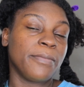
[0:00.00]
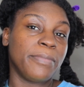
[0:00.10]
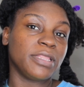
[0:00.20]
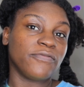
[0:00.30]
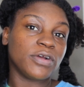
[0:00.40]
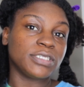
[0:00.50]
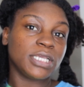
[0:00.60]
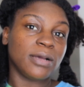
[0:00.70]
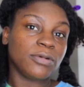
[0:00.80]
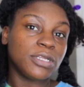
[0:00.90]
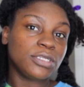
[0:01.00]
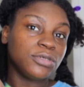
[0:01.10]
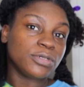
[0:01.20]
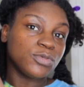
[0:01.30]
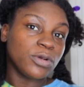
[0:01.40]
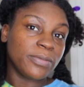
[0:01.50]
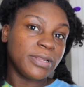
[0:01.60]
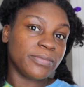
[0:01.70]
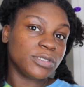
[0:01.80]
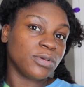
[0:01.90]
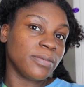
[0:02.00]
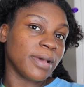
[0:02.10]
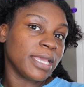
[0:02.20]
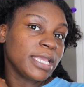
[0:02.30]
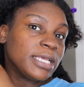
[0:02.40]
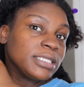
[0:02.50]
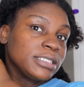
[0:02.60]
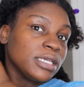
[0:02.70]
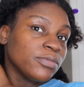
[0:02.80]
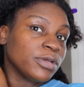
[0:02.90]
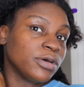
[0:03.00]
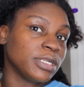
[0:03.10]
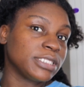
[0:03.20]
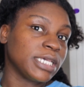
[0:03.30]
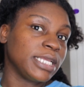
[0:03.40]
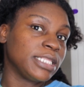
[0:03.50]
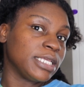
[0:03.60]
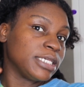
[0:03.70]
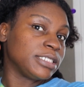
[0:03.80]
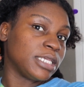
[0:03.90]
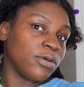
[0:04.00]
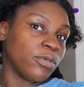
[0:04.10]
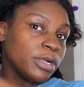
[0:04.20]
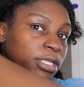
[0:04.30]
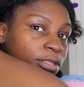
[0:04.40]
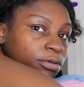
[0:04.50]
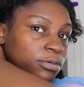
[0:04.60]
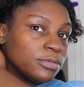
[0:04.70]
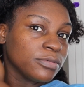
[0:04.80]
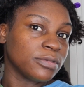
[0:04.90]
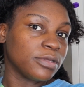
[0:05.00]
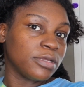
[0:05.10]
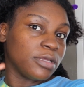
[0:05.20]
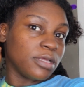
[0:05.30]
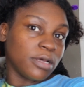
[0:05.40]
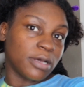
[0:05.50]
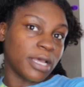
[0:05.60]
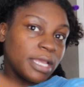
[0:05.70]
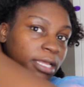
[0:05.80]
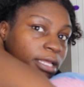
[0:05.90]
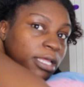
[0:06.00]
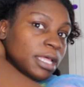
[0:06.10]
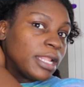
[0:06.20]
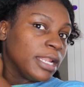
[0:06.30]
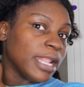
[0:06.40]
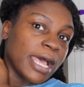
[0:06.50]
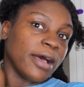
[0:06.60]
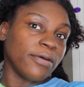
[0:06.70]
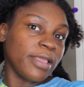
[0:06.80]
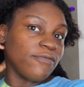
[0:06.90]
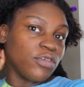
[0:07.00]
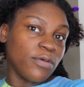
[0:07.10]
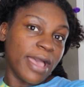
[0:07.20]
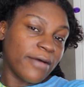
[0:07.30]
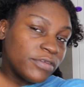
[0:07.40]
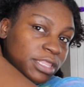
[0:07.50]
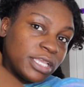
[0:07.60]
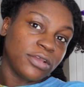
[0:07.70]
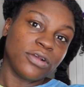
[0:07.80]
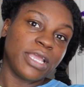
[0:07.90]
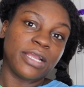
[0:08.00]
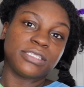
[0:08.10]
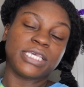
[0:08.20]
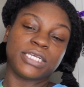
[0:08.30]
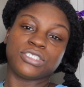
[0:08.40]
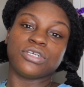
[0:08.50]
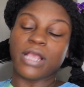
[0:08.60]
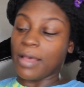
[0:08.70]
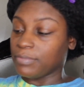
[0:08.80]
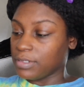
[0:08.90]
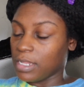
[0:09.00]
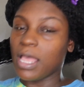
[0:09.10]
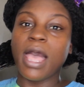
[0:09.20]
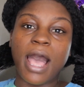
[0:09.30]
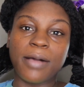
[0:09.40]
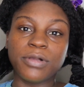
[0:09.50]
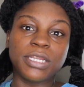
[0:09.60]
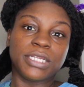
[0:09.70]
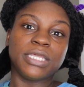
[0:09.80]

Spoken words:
But the first thing I'm going to do is rub it in between my hands, and we're going to take this and work it through. Okay. Now, if you have a thicker hair texture, I'm going to